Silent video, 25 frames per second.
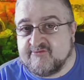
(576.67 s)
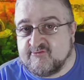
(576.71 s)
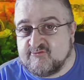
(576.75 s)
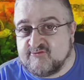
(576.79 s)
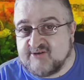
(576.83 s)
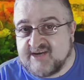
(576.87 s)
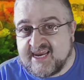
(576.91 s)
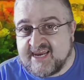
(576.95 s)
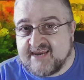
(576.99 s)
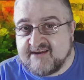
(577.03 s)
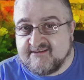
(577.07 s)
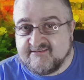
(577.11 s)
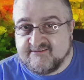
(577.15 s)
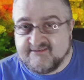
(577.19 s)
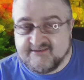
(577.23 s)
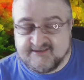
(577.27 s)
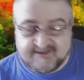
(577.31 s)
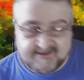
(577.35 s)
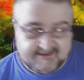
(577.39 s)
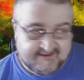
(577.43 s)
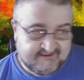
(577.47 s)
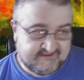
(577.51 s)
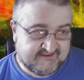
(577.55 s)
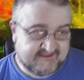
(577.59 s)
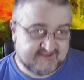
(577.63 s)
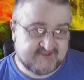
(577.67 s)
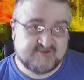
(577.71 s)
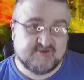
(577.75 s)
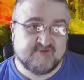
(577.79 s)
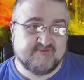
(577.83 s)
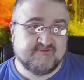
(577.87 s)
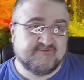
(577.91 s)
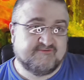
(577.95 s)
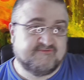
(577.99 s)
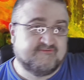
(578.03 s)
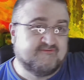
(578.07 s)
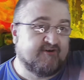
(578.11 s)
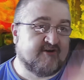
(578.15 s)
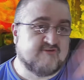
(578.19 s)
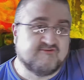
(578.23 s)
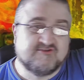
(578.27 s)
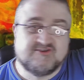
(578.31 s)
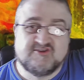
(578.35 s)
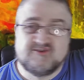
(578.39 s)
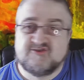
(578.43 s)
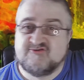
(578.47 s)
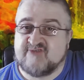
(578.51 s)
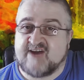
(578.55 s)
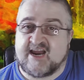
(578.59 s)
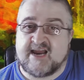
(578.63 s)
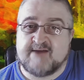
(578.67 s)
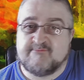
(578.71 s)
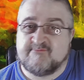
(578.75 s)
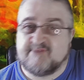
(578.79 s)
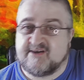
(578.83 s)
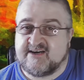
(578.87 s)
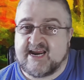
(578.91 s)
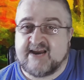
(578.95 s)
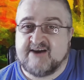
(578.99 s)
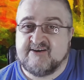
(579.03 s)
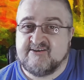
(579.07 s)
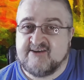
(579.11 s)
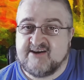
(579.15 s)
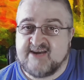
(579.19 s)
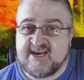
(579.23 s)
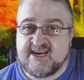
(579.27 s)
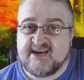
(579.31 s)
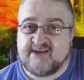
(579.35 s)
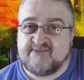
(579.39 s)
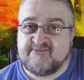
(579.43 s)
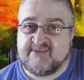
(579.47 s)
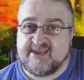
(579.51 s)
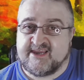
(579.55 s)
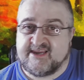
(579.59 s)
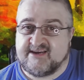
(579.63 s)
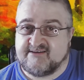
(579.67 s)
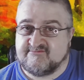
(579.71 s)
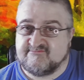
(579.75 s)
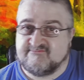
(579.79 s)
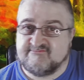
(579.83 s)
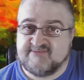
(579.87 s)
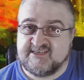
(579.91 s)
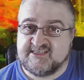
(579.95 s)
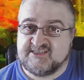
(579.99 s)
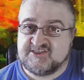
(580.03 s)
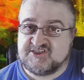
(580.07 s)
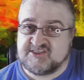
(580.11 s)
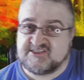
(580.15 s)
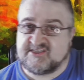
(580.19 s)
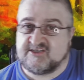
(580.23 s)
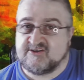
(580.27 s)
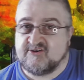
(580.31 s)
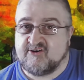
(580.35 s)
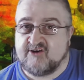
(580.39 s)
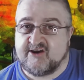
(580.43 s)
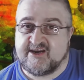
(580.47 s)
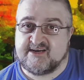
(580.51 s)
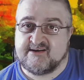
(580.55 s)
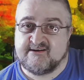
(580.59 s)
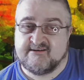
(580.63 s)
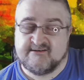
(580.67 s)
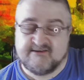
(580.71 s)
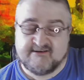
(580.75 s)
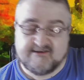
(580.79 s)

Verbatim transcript: Okay, there's no false drama in there that is just annoying.